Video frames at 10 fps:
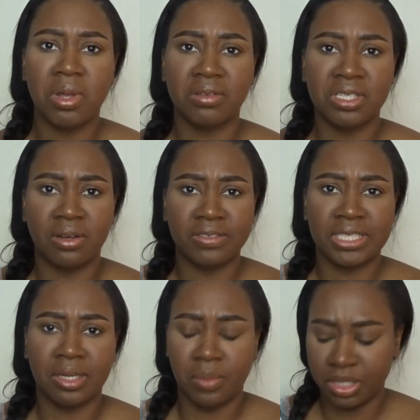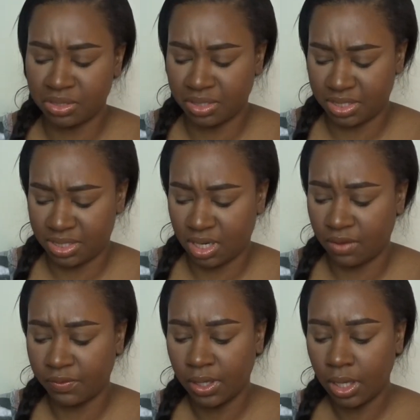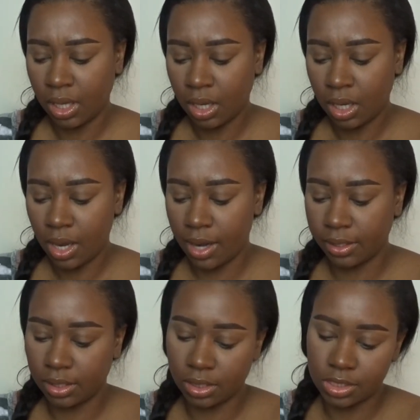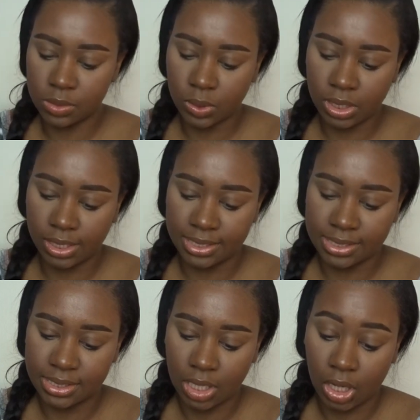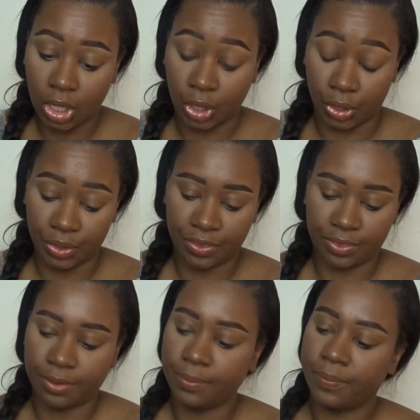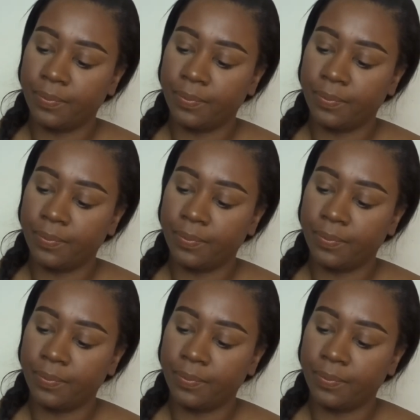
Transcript: I still have to take a picture of this stuff. And then this one is Earth.